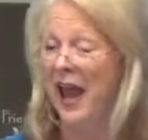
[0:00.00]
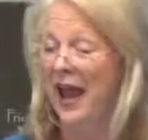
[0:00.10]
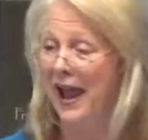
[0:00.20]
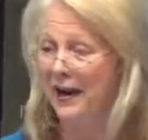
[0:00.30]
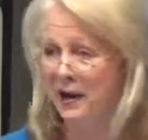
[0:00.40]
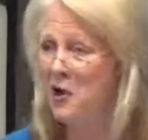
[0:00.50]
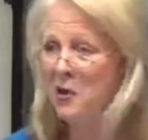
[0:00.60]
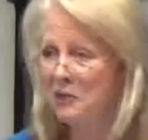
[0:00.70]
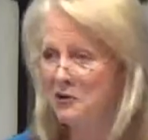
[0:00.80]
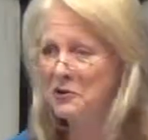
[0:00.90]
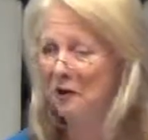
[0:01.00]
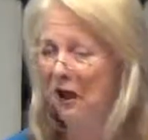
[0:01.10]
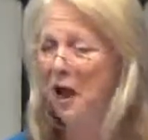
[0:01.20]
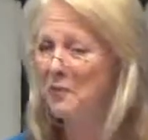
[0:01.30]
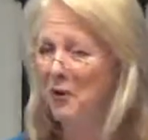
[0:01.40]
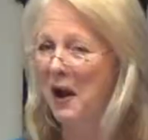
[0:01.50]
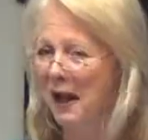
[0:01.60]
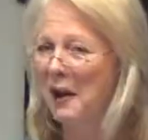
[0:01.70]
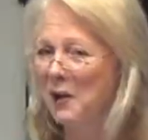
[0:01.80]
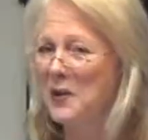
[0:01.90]
and I know there's a lot more
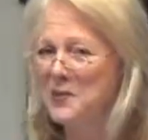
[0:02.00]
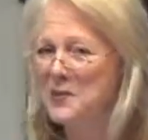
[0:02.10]
eloquent